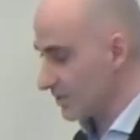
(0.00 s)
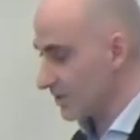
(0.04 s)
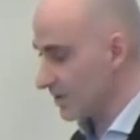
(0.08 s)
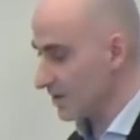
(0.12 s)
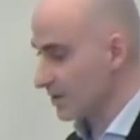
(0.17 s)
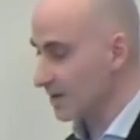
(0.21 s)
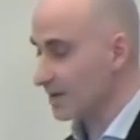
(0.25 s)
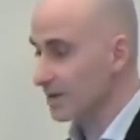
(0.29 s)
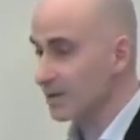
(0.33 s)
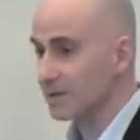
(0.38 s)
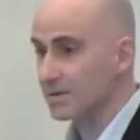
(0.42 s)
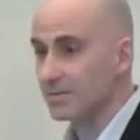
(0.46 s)
Uh,
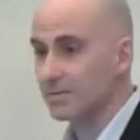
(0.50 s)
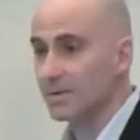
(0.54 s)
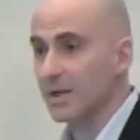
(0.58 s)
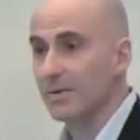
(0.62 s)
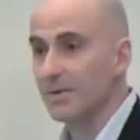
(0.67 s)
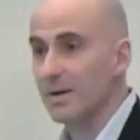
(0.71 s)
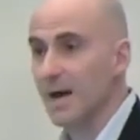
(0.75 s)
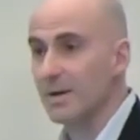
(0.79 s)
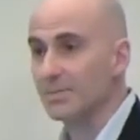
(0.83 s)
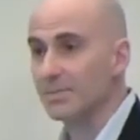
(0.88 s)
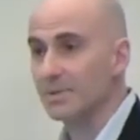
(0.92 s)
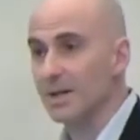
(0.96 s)
there
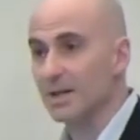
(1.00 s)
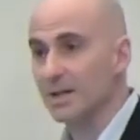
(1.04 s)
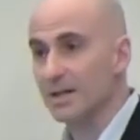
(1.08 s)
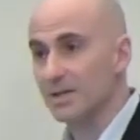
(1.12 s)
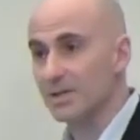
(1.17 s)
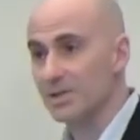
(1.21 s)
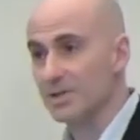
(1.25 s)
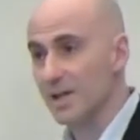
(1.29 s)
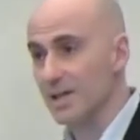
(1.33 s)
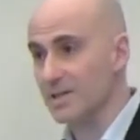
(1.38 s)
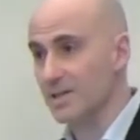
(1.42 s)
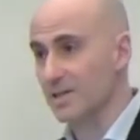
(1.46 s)
are uh,
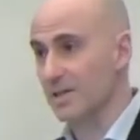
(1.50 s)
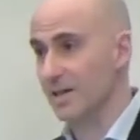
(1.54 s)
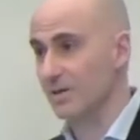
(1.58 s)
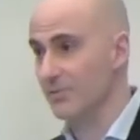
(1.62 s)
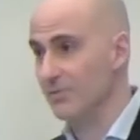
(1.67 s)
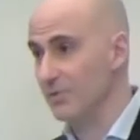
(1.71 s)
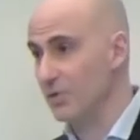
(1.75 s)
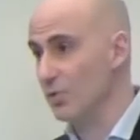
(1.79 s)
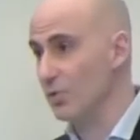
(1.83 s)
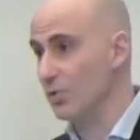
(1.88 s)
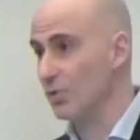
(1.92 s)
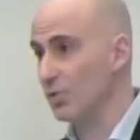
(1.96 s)
just a
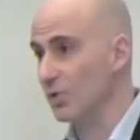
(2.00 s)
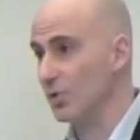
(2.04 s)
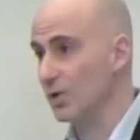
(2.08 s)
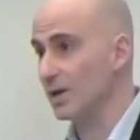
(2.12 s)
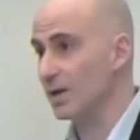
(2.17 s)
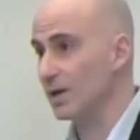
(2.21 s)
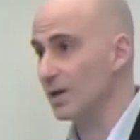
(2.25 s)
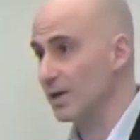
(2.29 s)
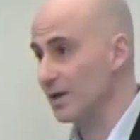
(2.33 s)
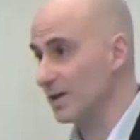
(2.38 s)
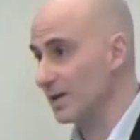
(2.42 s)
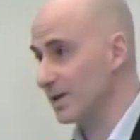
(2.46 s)
few
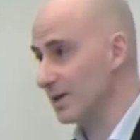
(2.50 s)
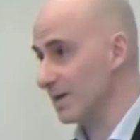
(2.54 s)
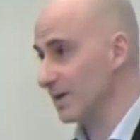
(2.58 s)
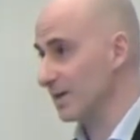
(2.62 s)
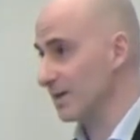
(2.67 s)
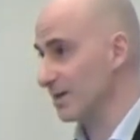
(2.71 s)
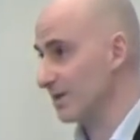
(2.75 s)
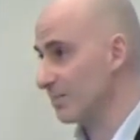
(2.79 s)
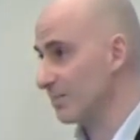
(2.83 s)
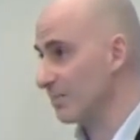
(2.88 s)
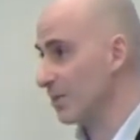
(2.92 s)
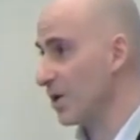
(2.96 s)
uh,
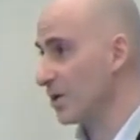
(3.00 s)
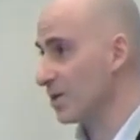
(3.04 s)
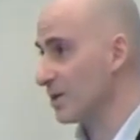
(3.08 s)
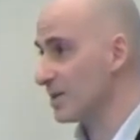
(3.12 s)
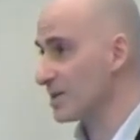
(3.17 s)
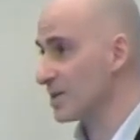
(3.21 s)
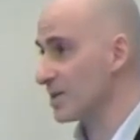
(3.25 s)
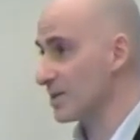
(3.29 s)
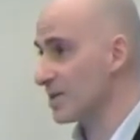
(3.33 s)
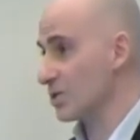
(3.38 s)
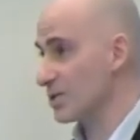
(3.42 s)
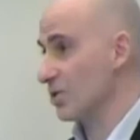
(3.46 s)

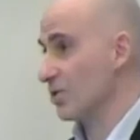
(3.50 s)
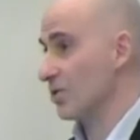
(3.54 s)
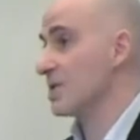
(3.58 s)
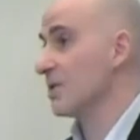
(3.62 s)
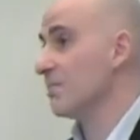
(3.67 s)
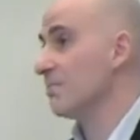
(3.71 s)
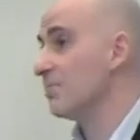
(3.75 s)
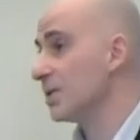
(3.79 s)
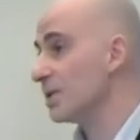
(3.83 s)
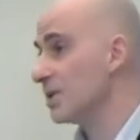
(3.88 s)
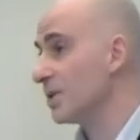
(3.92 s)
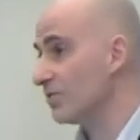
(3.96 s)
points. So it's
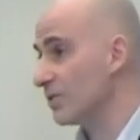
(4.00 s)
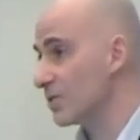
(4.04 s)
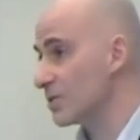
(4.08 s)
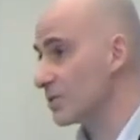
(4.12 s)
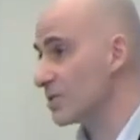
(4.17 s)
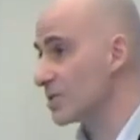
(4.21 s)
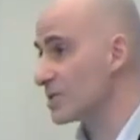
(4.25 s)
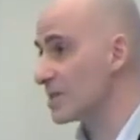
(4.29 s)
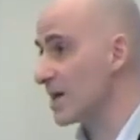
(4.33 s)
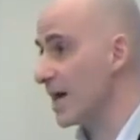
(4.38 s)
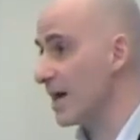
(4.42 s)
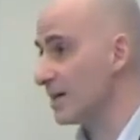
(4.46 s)
important for
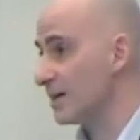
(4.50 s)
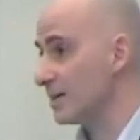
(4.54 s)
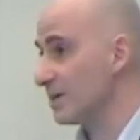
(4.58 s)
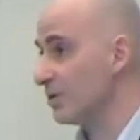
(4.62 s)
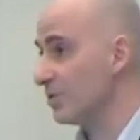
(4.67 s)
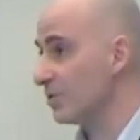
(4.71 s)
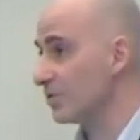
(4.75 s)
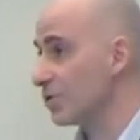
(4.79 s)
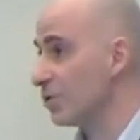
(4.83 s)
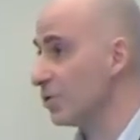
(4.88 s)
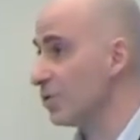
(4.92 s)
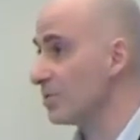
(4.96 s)
society,
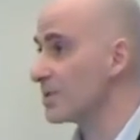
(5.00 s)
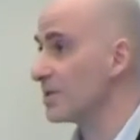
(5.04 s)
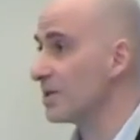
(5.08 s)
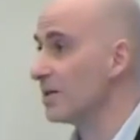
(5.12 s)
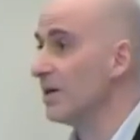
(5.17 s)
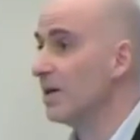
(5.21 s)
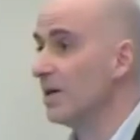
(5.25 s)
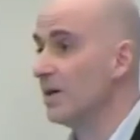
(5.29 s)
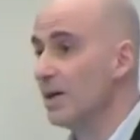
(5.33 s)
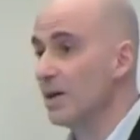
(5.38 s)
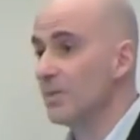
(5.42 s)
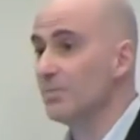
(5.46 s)
of course,
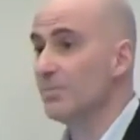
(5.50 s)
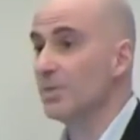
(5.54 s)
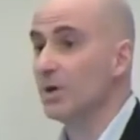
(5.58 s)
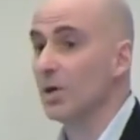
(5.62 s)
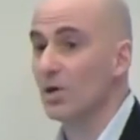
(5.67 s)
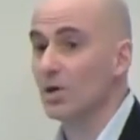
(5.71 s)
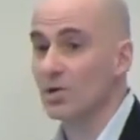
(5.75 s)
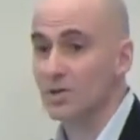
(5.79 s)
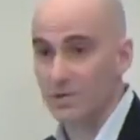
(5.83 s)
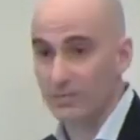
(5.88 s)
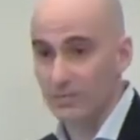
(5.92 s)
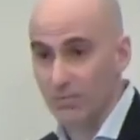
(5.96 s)

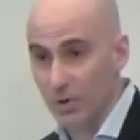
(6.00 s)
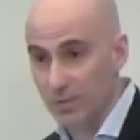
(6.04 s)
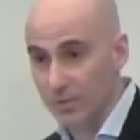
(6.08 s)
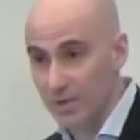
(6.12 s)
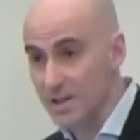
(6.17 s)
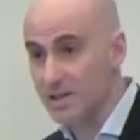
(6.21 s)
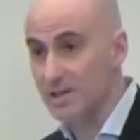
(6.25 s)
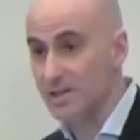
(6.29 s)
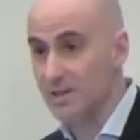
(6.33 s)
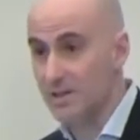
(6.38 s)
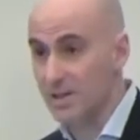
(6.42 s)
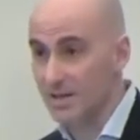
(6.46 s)
because, for
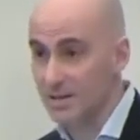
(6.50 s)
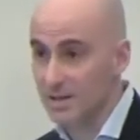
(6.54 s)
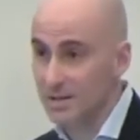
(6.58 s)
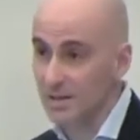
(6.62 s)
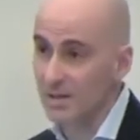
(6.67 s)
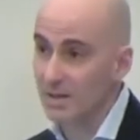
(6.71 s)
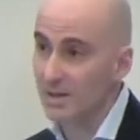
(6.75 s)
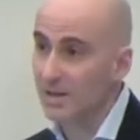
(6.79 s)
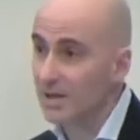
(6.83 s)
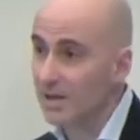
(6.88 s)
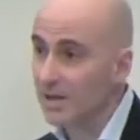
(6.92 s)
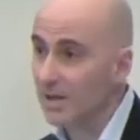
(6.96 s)
instance,
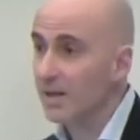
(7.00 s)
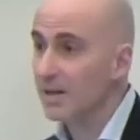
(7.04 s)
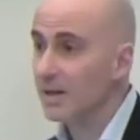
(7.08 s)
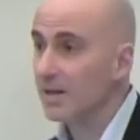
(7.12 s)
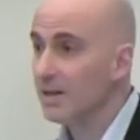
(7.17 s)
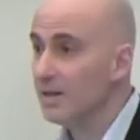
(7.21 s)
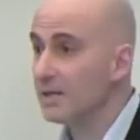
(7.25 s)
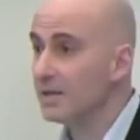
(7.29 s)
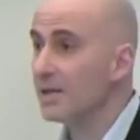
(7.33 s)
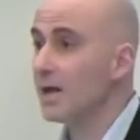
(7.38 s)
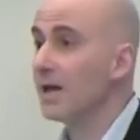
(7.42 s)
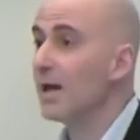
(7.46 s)

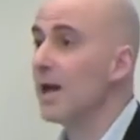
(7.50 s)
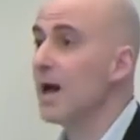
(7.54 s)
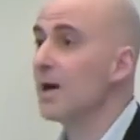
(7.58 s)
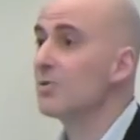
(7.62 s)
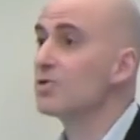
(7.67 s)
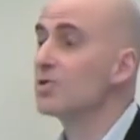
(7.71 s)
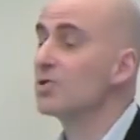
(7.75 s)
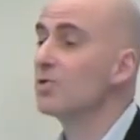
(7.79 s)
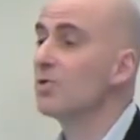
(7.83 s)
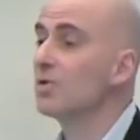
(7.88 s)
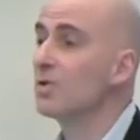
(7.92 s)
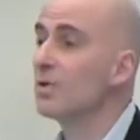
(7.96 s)
it
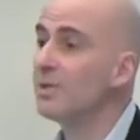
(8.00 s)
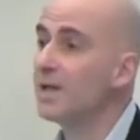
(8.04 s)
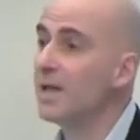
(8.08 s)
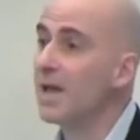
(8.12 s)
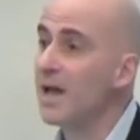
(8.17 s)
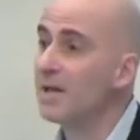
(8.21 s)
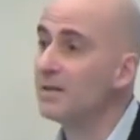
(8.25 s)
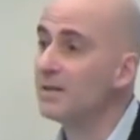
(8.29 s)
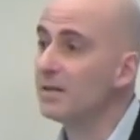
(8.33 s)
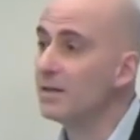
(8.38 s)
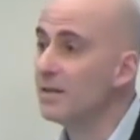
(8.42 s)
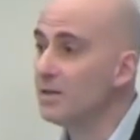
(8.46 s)
allows to
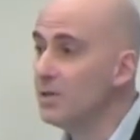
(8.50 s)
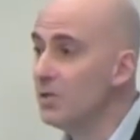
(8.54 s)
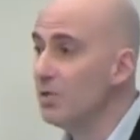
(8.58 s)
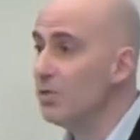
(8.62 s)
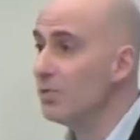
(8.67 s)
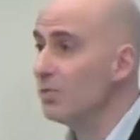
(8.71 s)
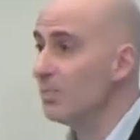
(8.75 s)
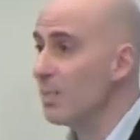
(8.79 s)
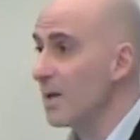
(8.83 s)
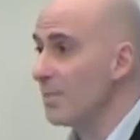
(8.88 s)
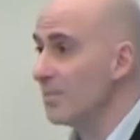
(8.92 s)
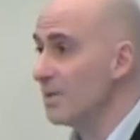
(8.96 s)
create new
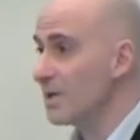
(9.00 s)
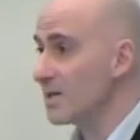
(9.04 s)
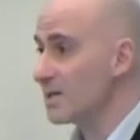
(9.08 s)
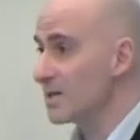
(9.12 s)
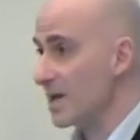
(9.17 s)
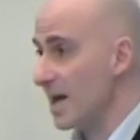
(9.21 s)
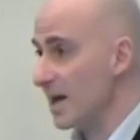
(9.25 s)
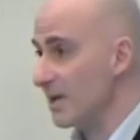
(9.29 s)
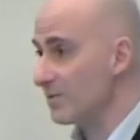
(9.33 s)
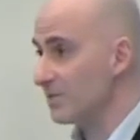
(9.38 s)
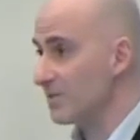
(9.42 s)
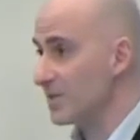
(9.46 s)
public
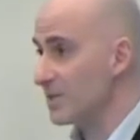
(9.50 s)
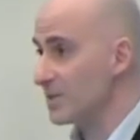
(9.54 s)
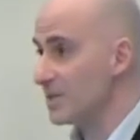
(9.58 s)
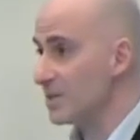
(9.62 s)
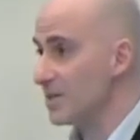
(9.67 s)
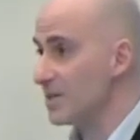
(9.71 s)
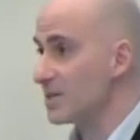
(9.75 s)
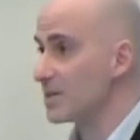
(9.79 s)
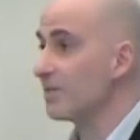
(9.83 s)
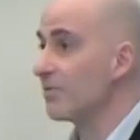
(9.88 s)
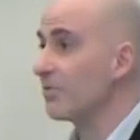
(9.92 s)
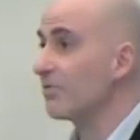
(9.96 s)

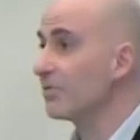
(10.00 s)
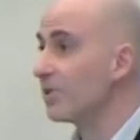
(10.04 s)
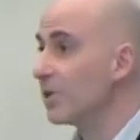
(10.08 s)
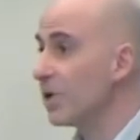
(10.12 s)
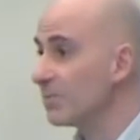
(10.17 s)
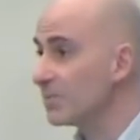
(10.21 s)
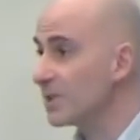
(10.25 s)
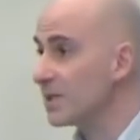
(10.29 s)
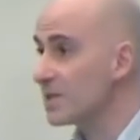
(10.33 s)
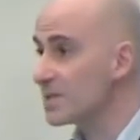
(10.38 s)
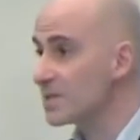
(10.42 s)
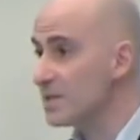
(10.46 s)
services
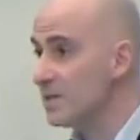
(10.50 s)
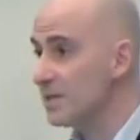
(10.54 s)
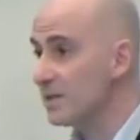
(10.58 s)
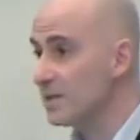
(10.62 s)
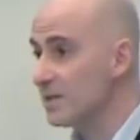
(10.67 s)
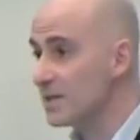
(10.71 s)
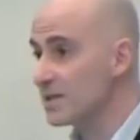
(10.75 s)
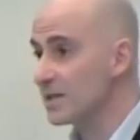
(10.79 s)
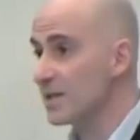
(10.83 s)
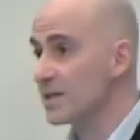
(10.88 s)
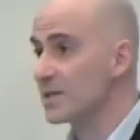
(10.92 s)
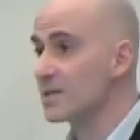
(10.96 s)
from the
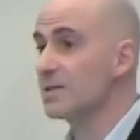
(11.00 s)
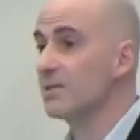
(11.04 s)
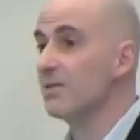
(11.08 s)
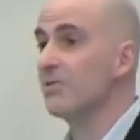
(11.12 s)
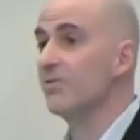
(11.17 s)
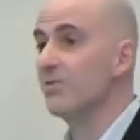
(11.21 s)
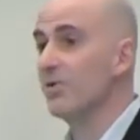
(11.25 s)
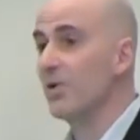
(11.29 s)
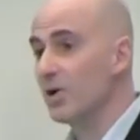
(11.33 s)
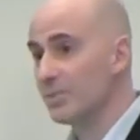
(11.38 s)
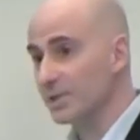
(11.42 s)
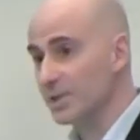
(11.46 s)
citizens
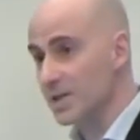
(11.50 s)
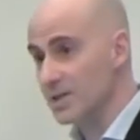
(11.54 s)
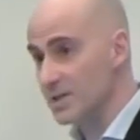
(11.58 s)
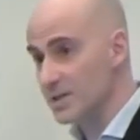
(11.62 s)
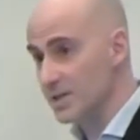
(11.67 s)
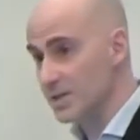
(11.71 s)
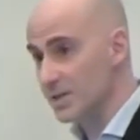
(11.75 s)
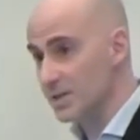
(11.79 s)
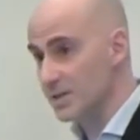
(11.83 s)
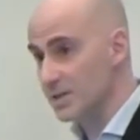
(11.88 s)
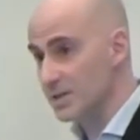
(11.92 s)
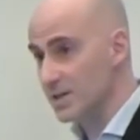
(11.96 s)
for the
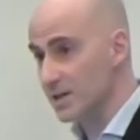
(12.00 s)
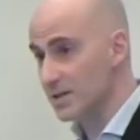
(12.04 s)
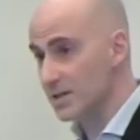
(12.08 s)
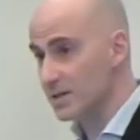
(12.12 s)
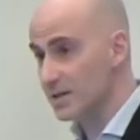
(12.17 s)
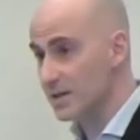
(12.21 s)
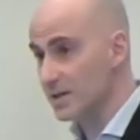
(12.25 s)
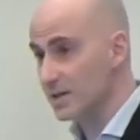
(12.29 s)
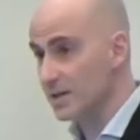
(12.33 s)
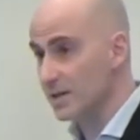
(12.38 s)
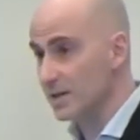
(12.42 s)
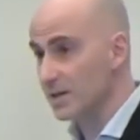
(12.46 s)
citizens.